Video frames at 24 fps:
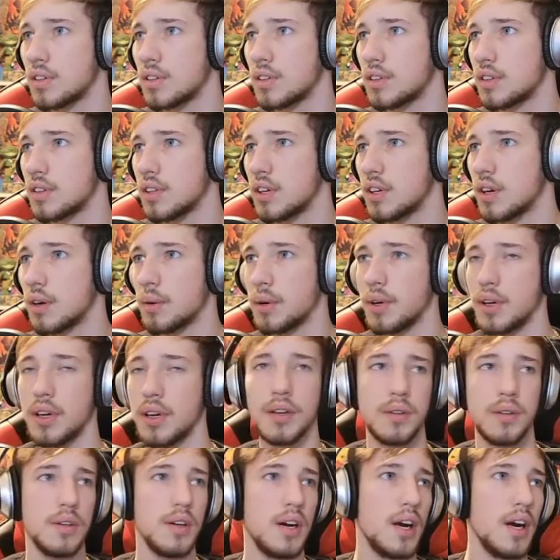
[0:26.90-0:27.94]
There we go.
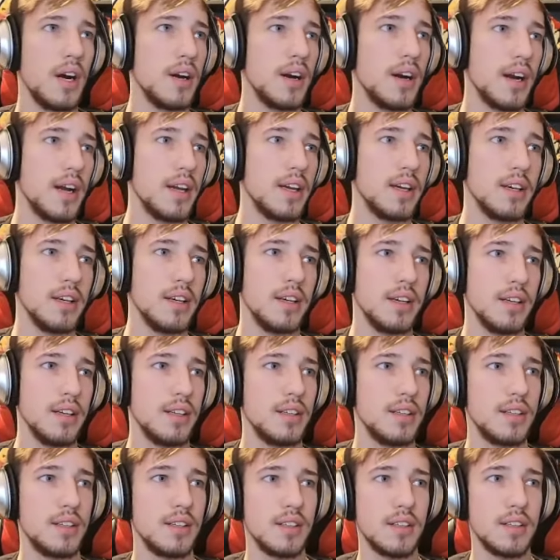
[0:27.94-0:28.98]
Alright.
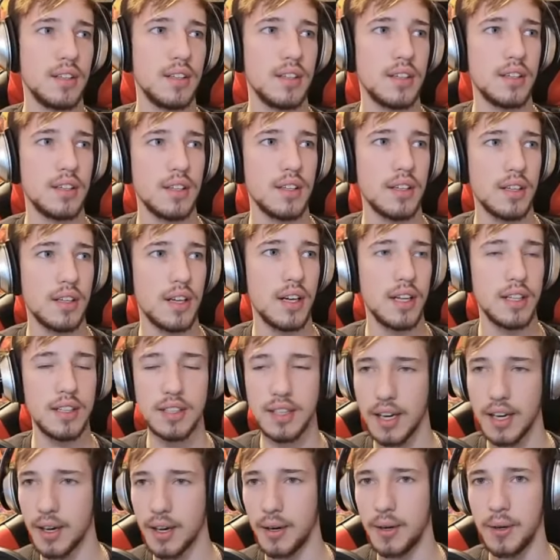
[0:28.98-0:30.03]

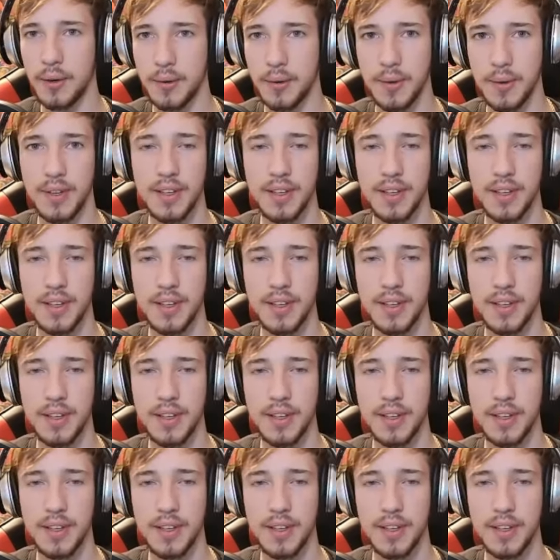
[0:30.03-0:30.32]
Hello.